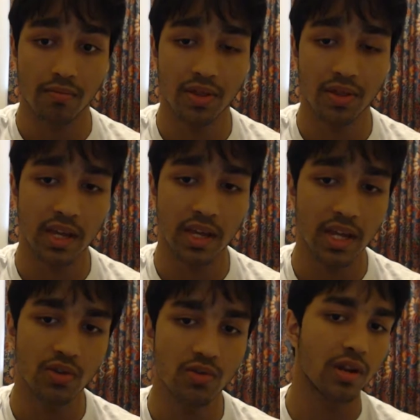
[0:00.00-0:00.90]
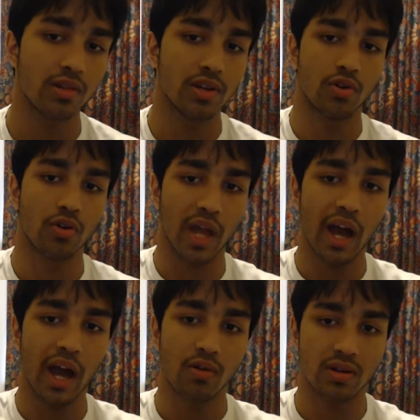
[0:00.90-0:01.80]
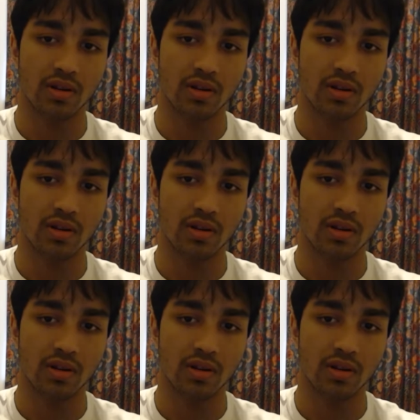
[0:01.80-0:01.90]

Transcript: But the thing is, you literally took out